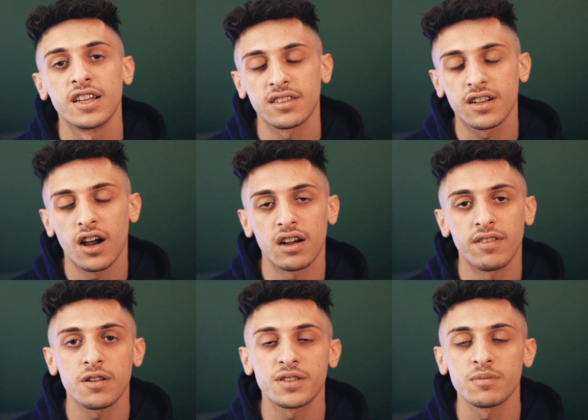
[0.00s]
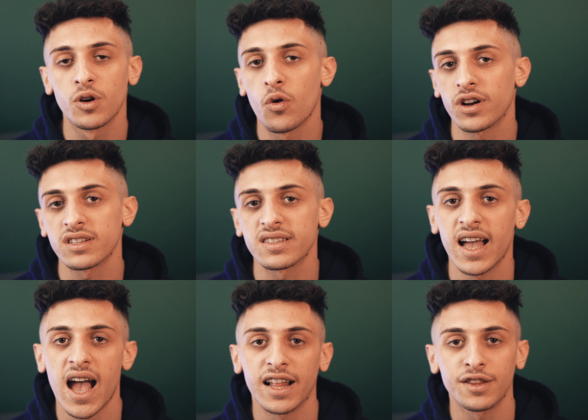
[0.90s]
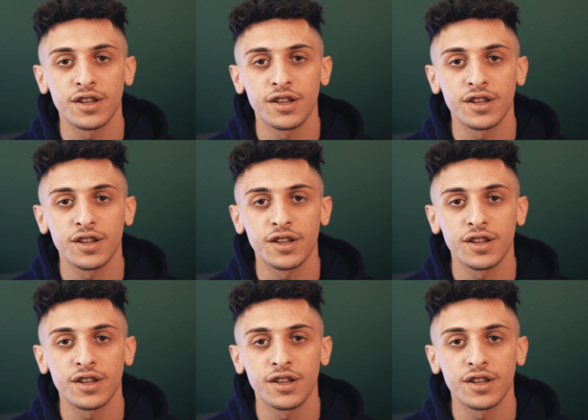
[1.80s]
to carve out some chords to add